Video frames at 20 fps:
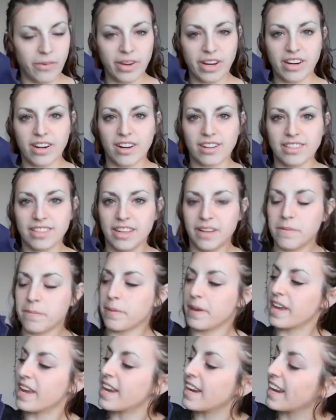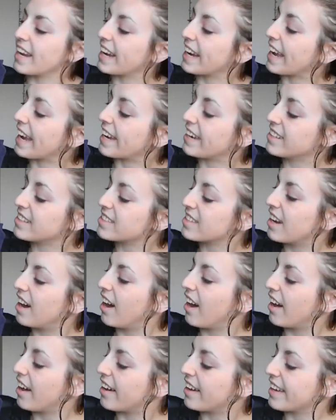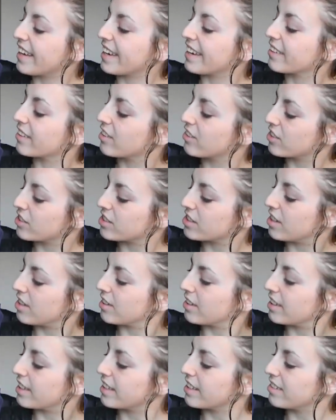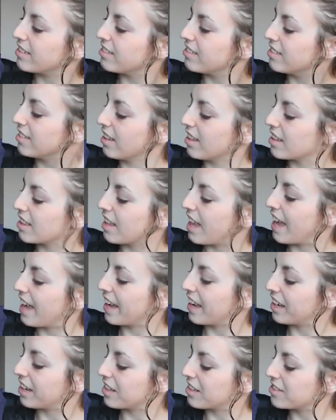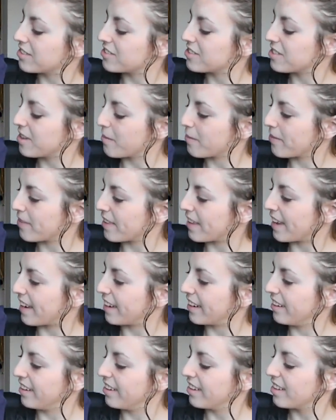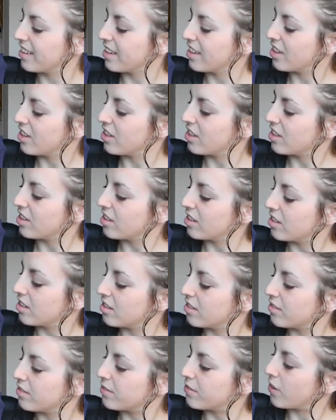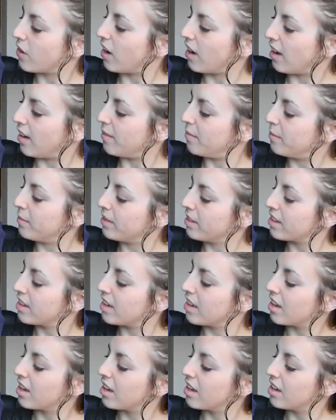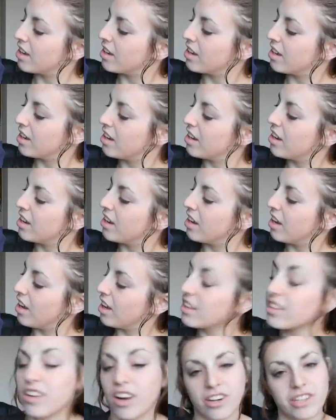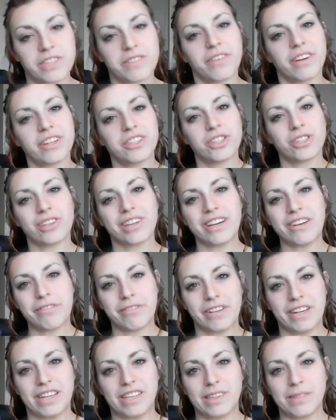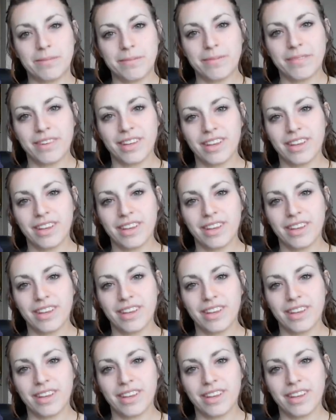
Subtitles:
we are all done pinning it. It looks a little like something from a Lars von Trier film.